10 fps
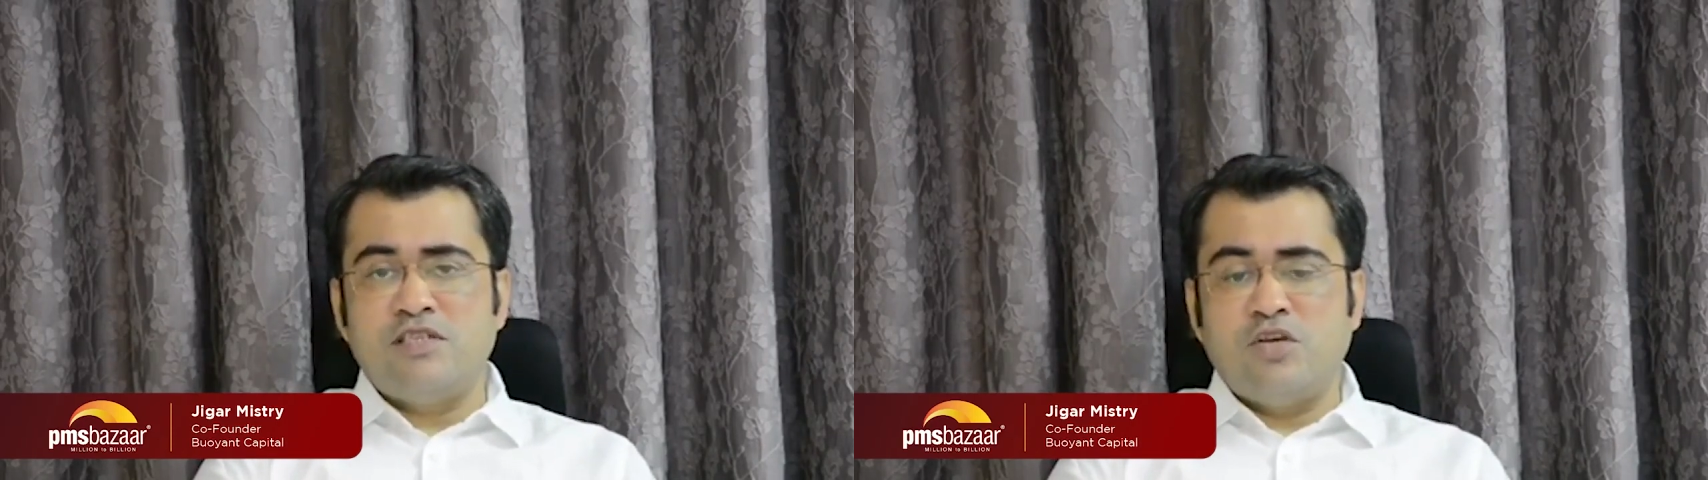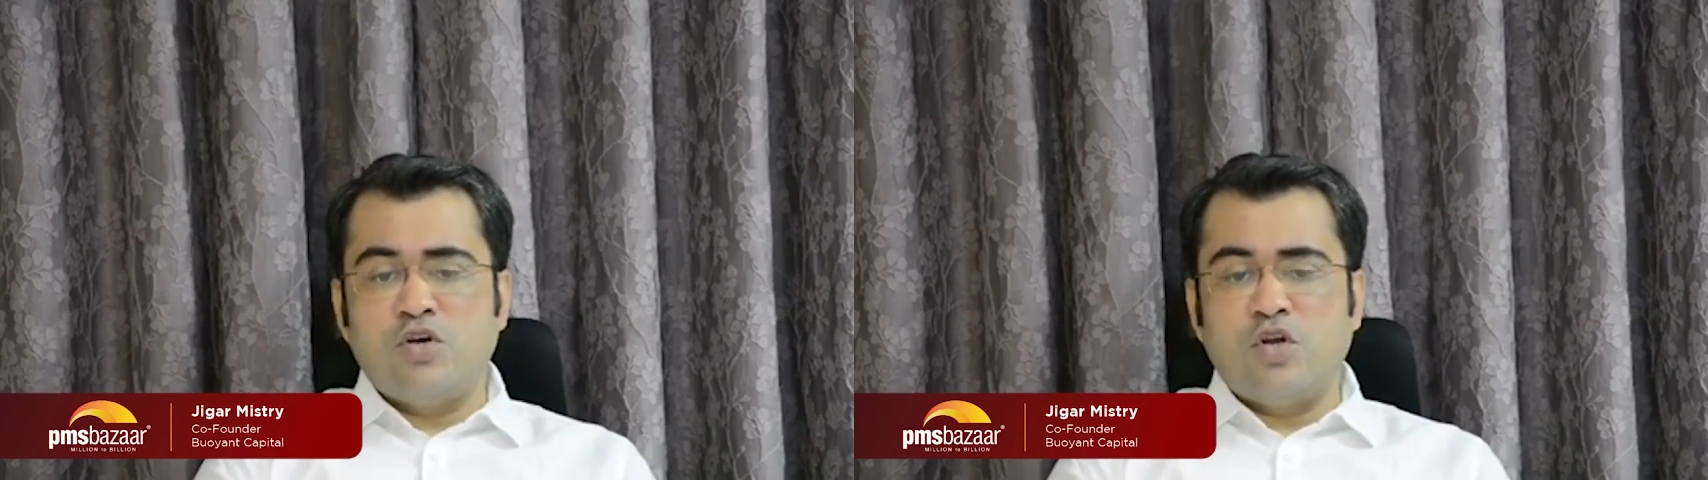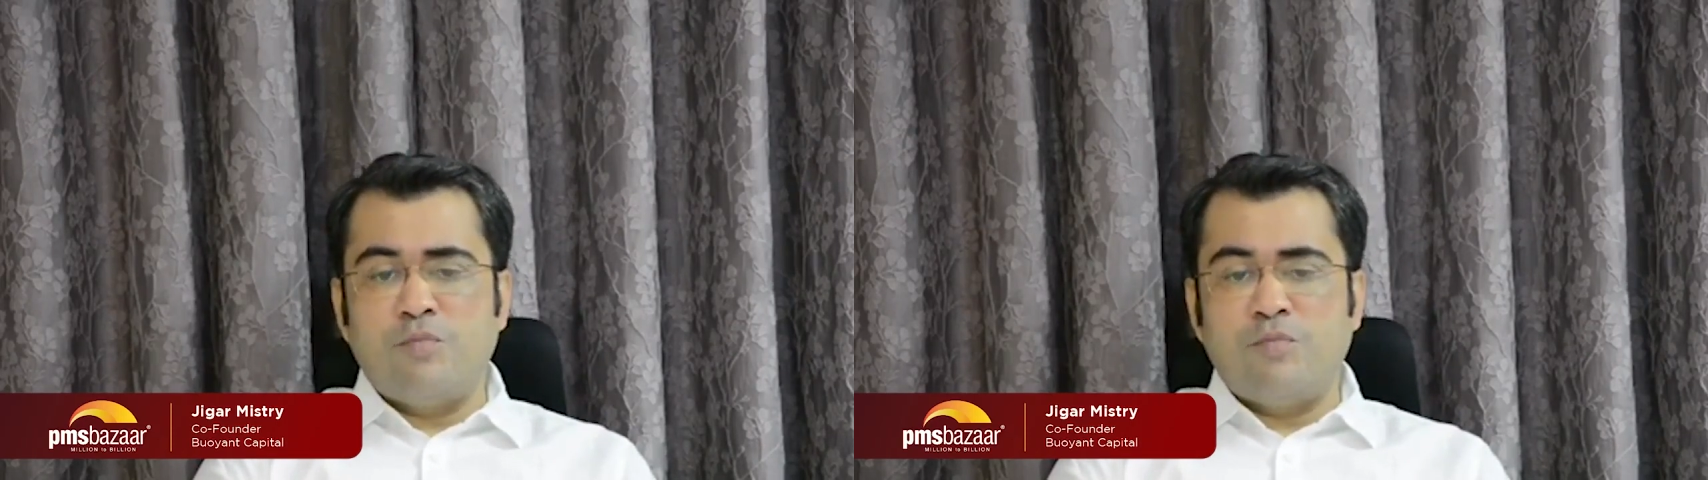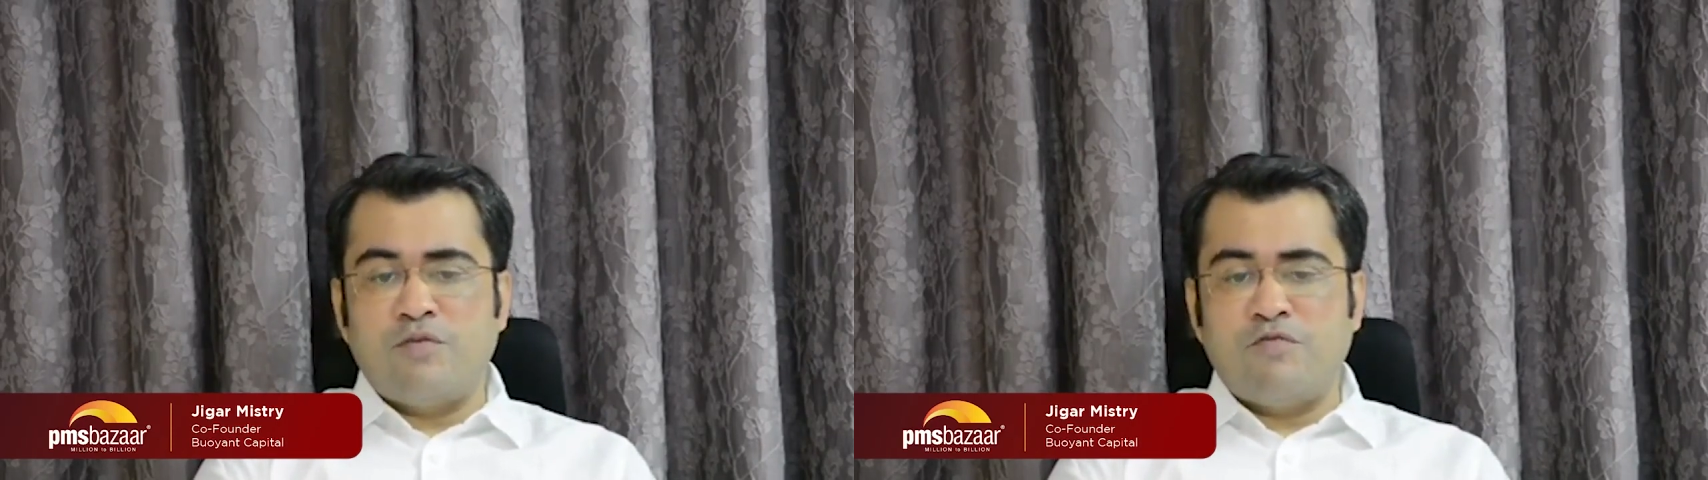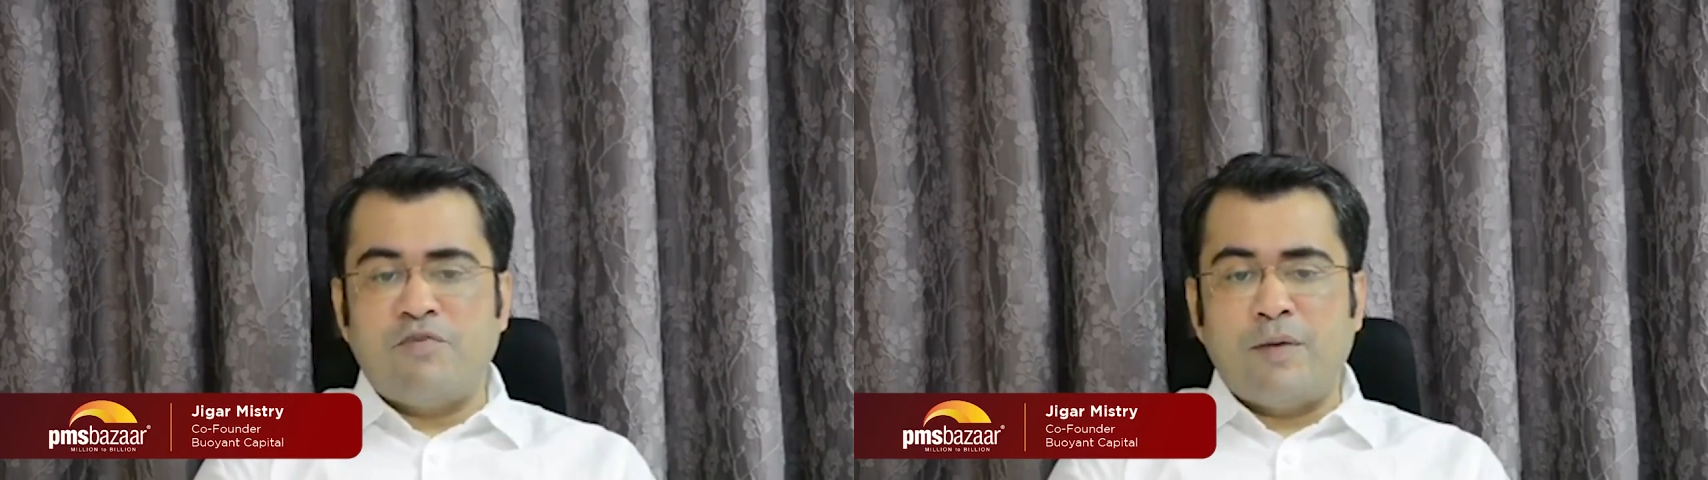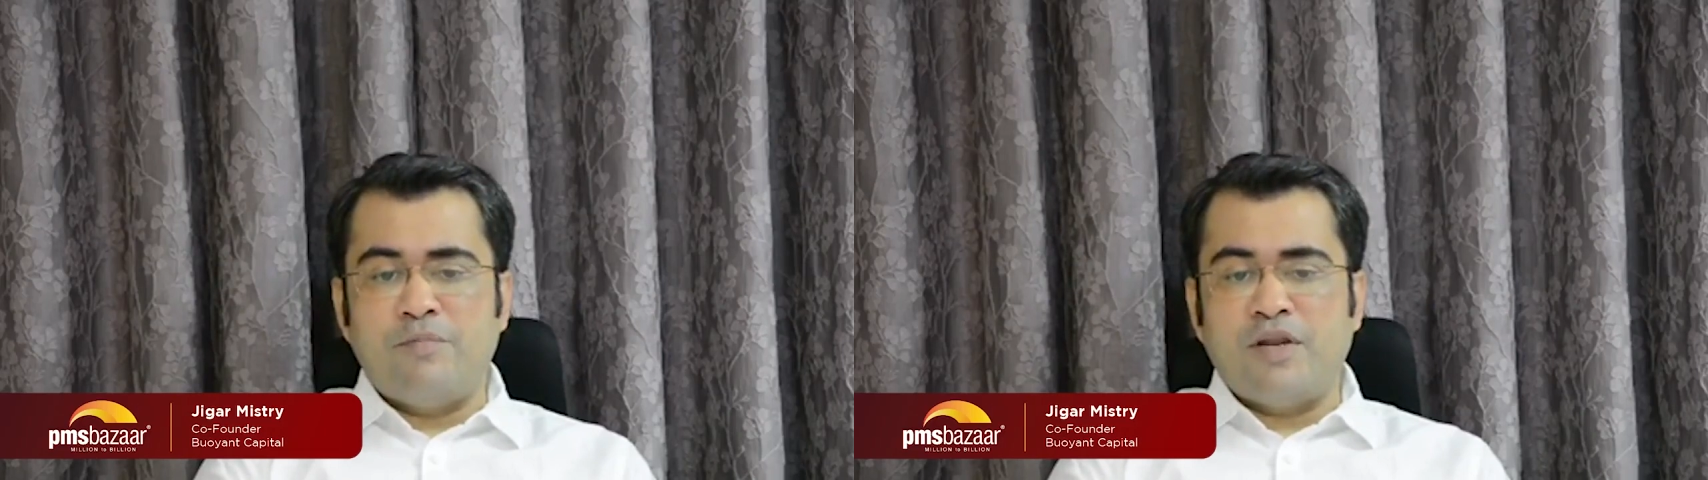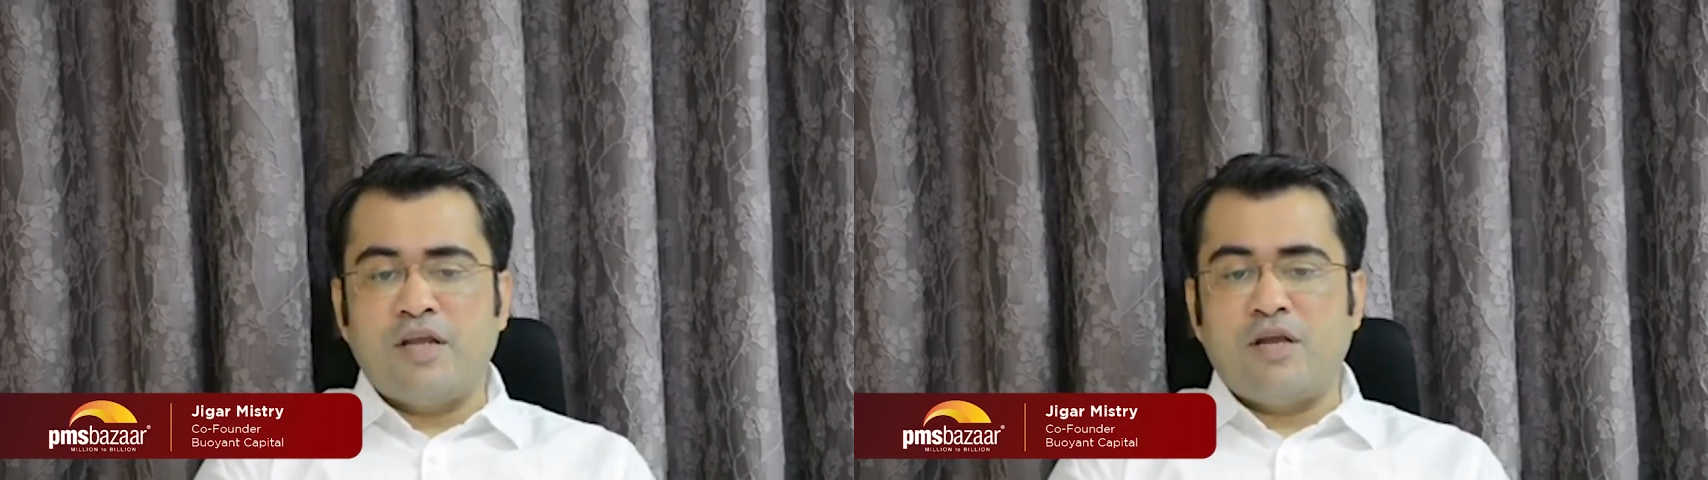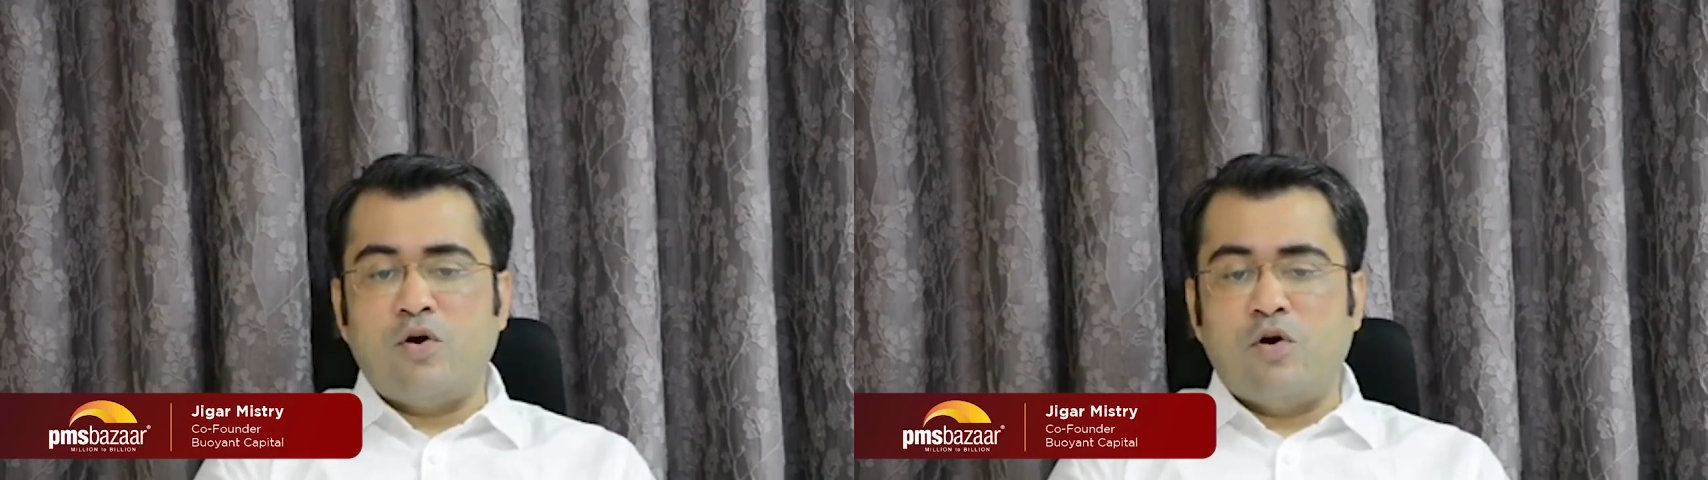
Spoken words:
the economic fabric